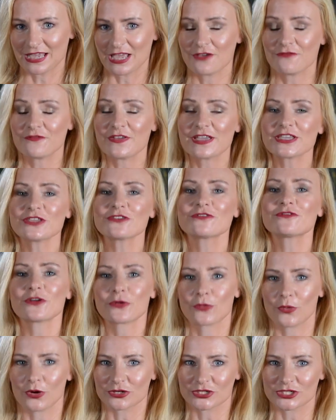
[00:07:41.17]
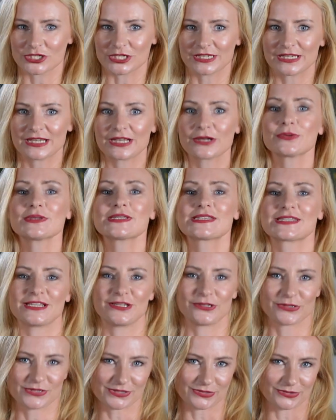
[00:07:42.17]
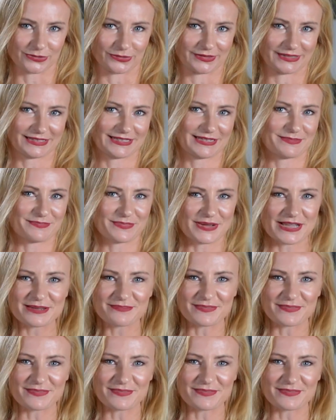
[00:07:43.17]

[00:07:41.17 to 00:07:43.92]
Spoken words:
Thank you for watching and we'll see you soon. Bye